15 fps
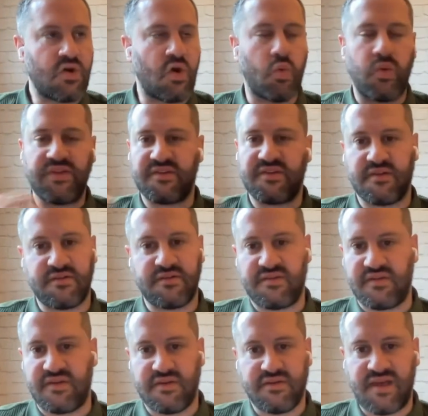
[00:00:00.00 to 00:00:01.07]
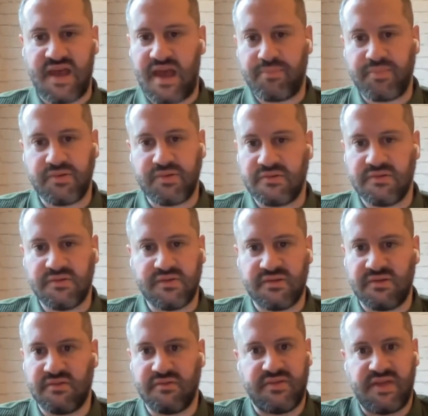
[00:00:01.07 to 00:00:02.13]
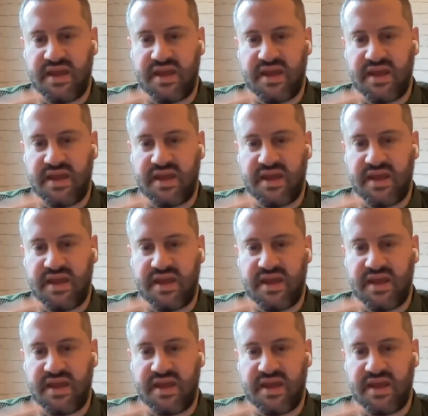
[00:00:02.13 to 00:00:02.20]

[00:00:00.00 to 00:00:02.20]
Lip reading: coincidences happened and